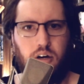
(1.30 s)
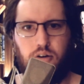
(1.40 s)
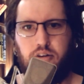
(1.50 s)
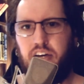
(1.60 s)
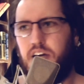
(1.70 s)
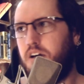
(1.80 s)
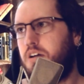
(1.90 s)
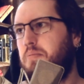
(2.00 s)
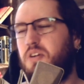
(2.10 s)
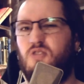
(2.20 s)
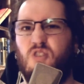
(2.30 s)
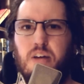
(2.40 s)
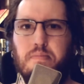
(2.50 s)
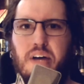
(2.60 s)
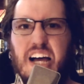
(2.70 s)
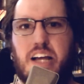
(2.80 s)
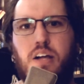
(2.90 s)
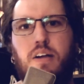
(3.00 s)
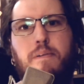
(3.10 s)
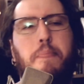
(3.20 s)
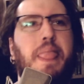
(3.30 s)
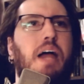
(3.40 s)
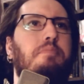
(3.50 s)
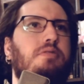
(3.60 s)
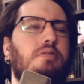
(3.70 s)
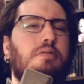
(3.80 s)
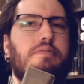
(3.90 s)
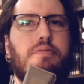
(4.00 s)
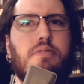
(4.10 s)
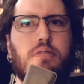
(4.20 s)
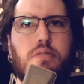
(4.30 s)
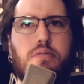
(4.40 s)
Okay, coming right back. Episode 4